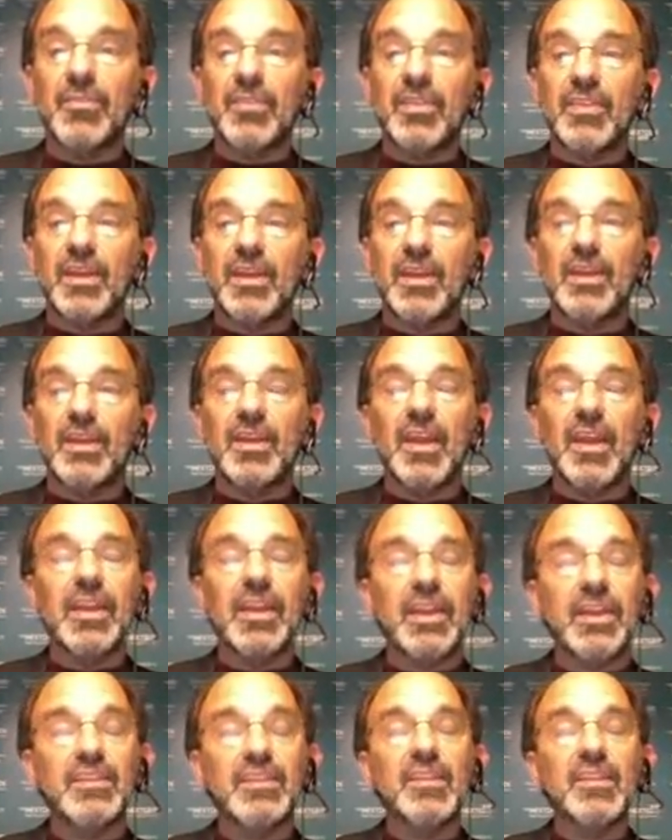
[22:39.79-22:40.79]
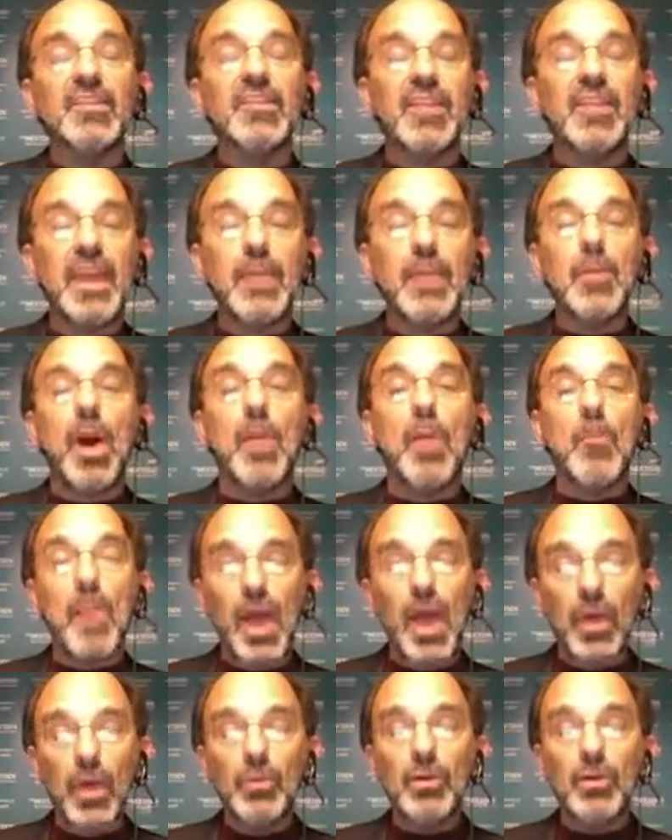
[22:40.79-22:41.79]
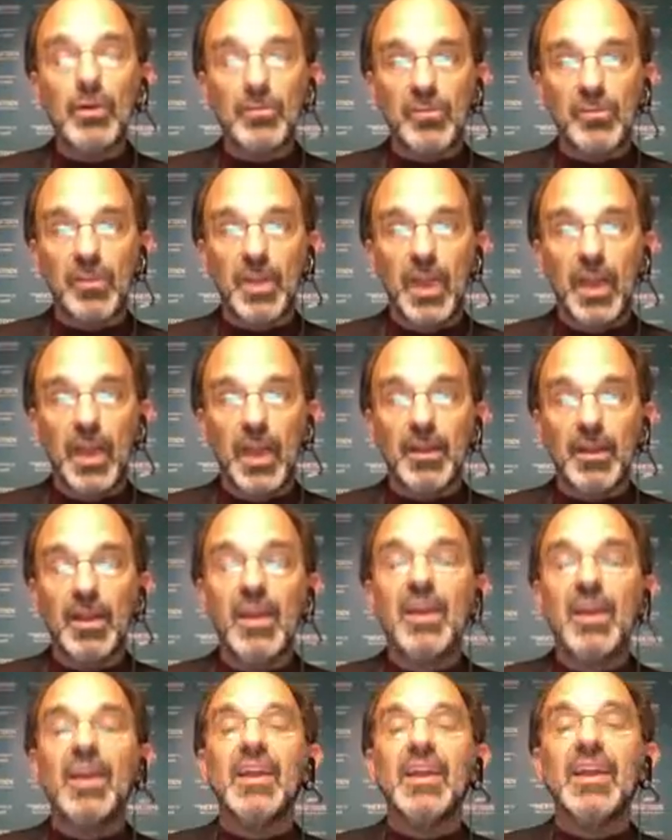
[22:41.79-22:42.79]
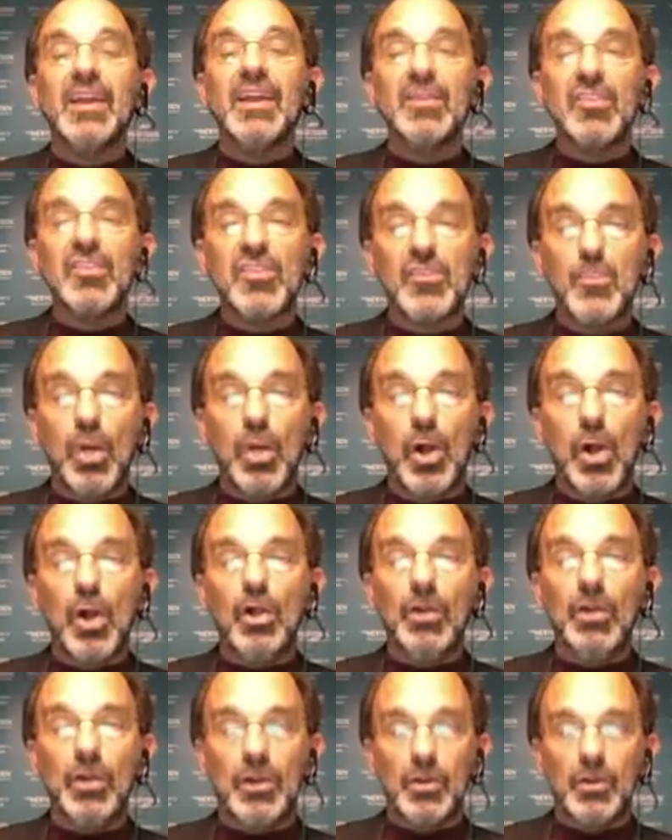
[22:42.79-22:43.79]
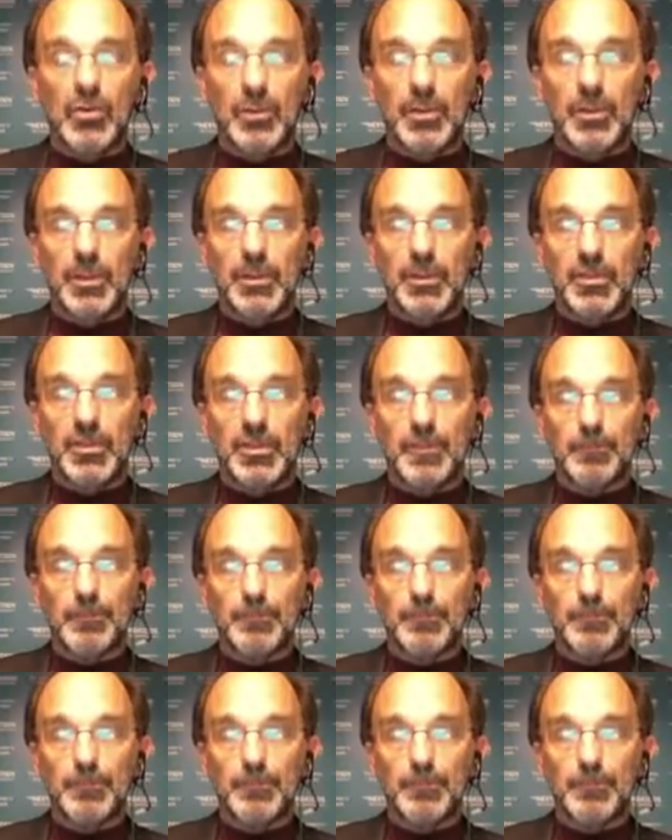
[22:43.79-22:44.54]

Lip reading: they eat the same amount of snack in small increments.